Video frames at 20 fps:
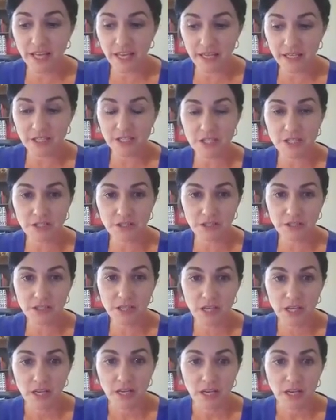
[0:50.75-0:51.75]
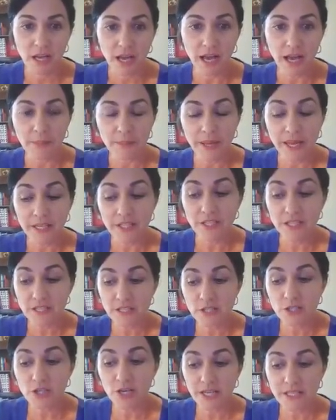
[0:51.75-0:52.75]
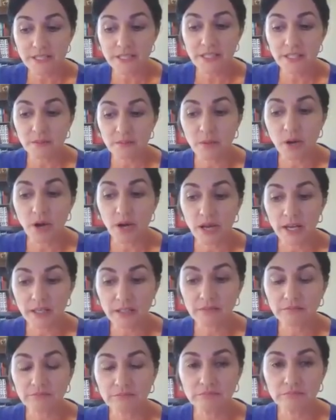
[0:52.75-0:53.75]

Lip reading: action and just trusting my